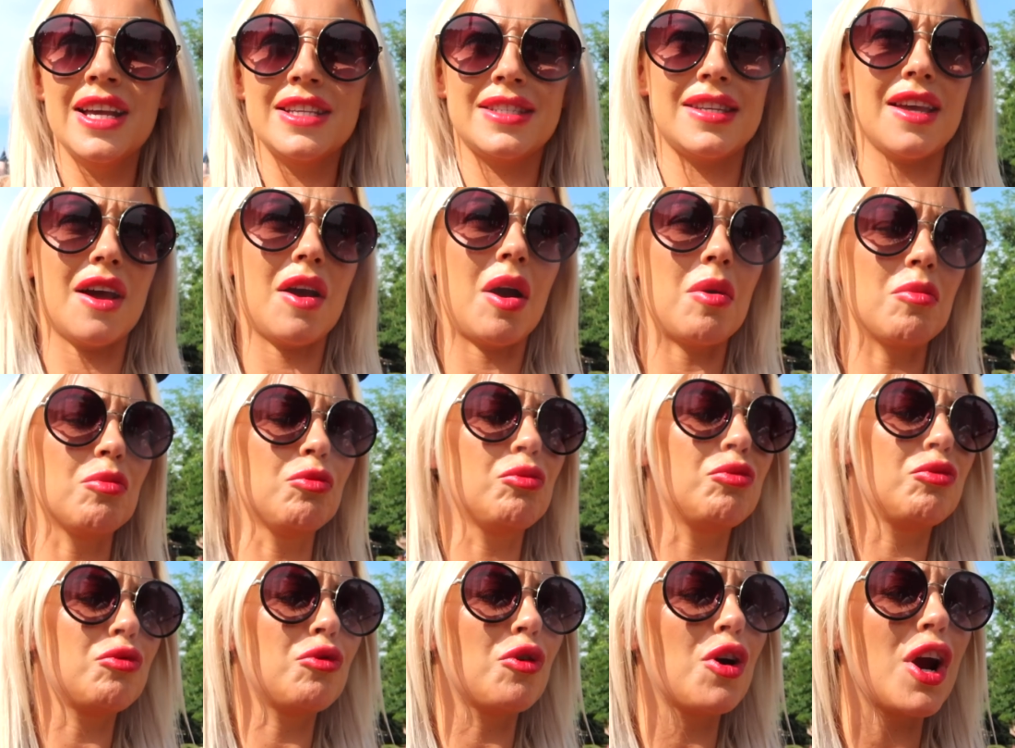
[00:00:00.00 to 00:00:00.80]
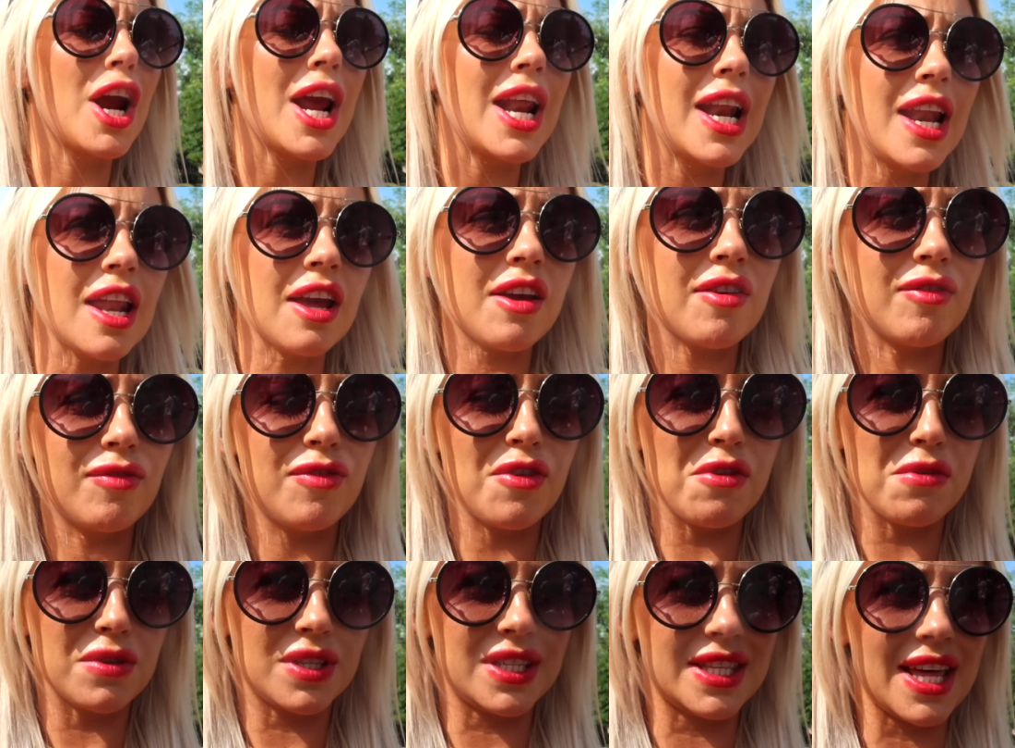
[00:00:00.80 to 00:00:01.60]
So I'm really looking
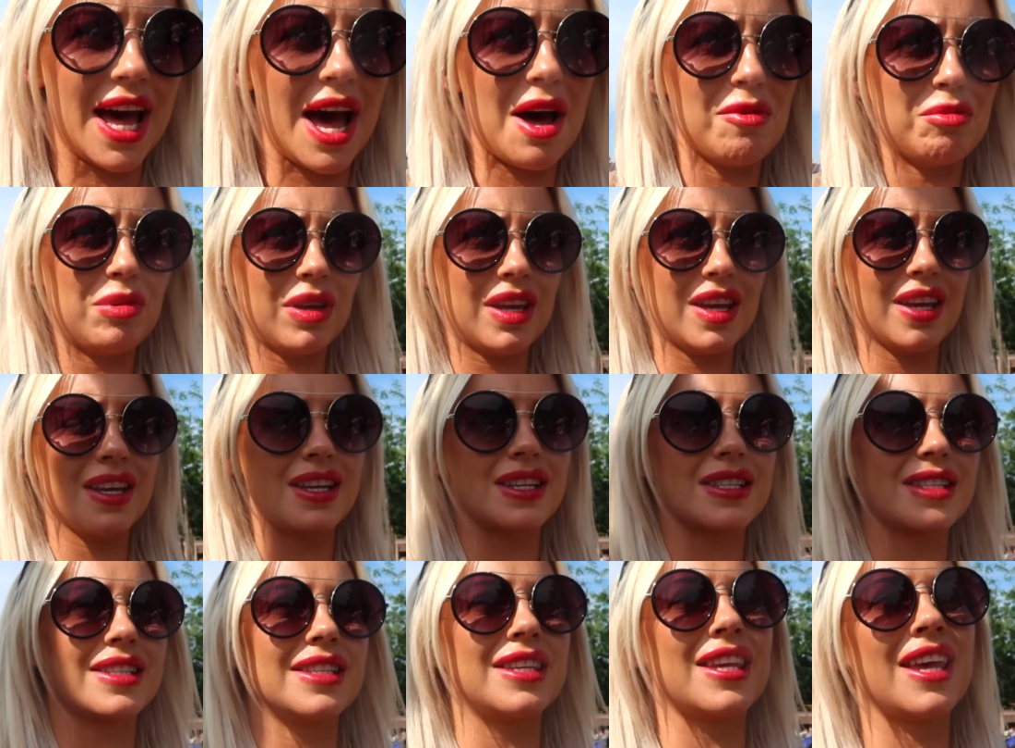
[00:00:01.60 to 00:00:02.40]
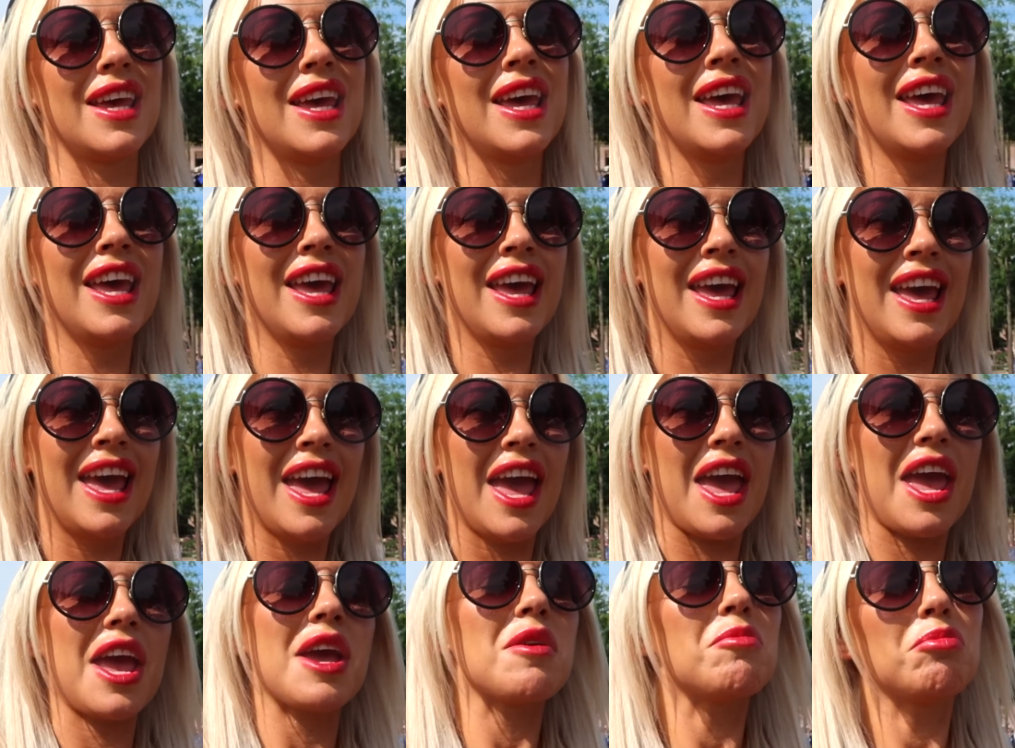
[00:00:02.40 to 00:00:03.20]
forward to that, because
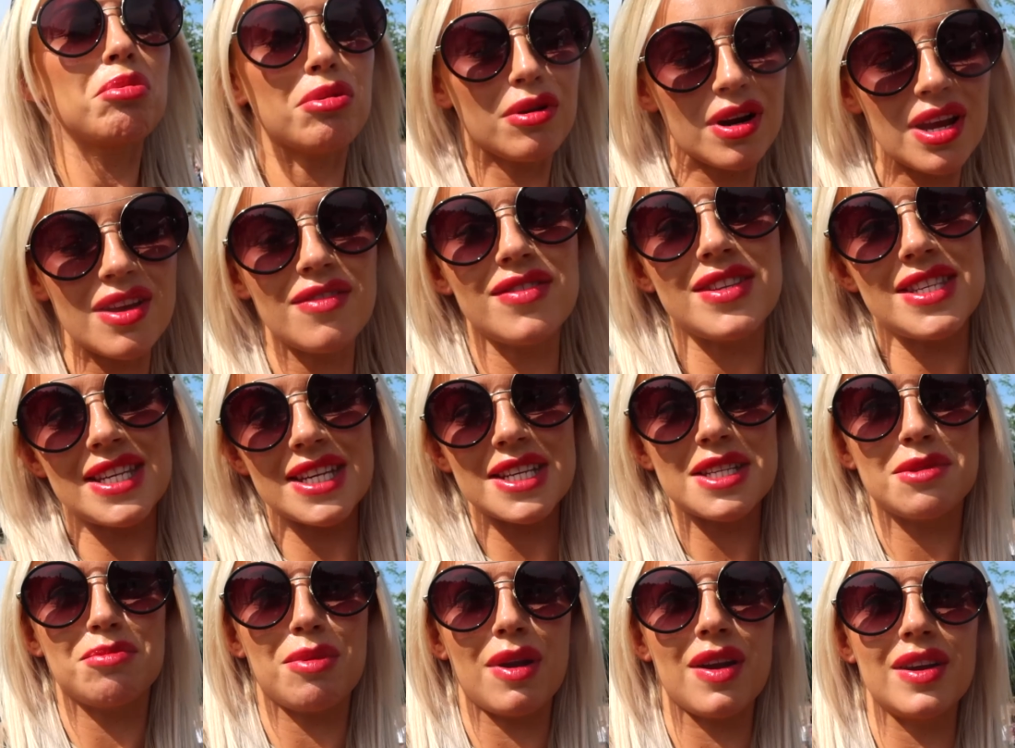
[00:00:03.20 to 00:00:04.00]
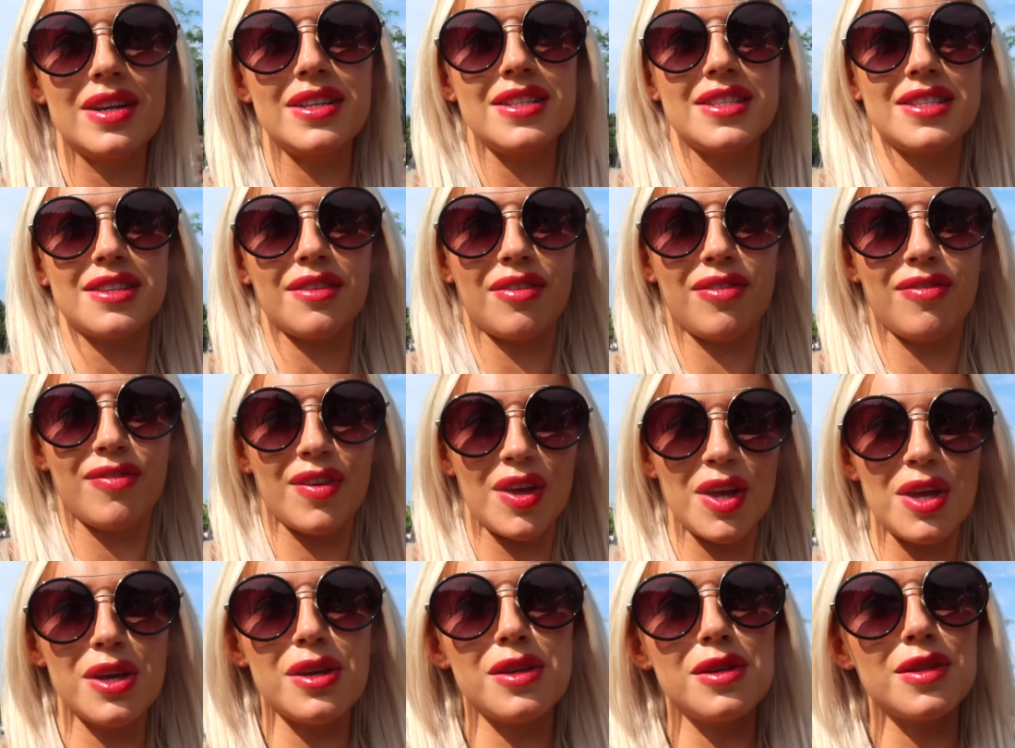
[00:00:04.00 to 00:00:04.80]
in previous experience, the
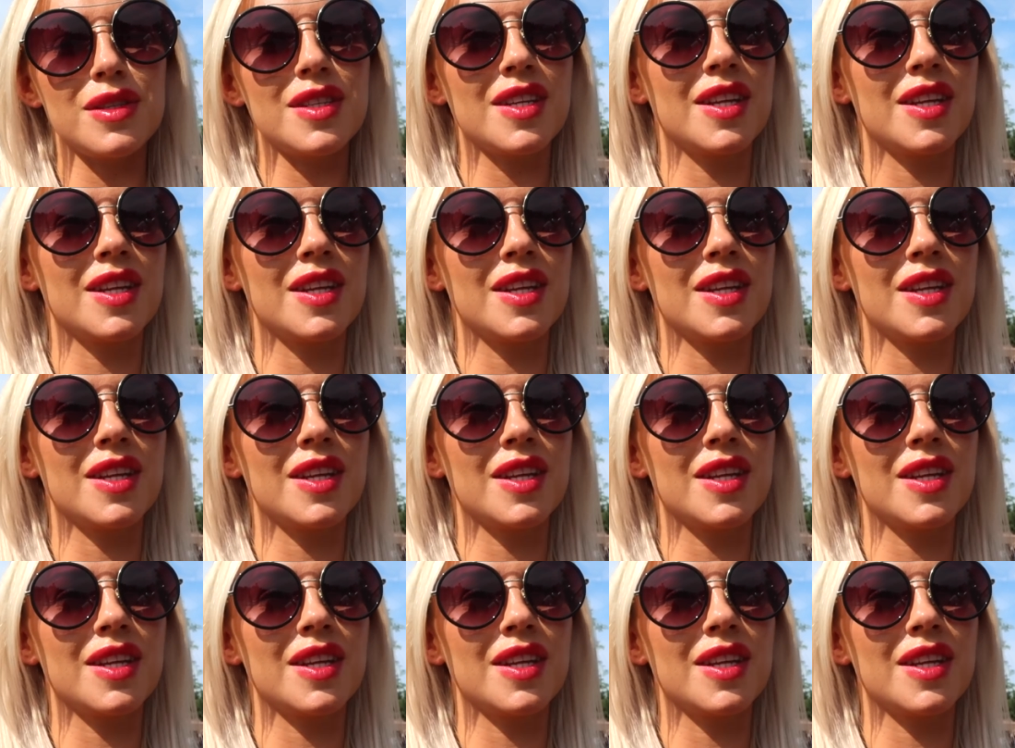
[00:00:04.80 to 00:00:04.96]
food